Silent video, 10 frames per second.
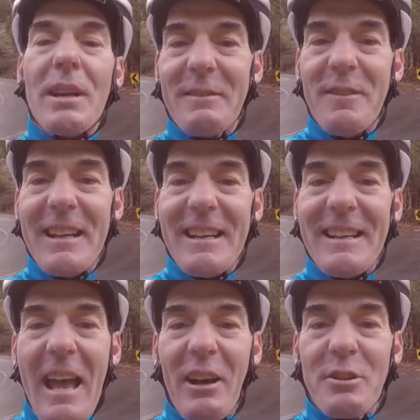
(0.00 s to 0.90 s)

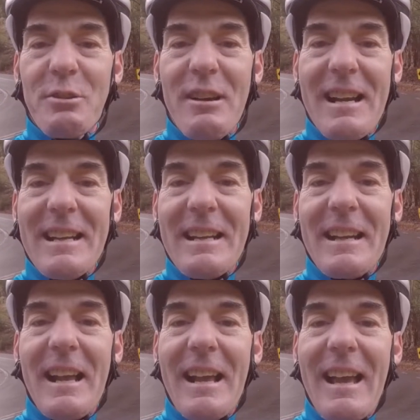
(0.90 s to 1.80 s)
configure our
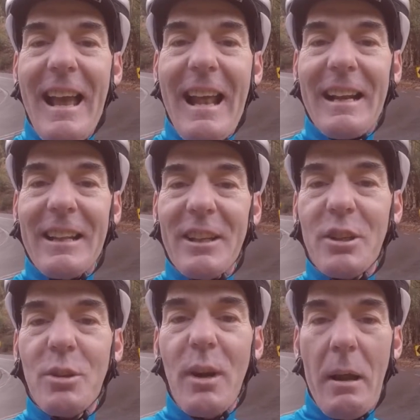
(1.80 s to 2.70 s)
training
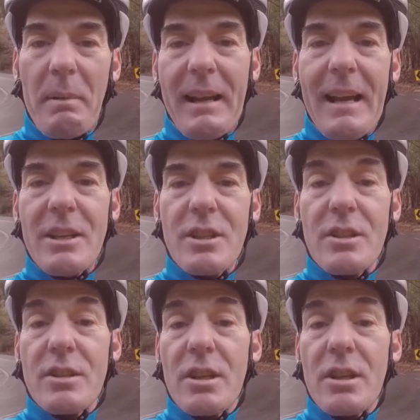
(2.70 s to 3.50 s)
analytical applications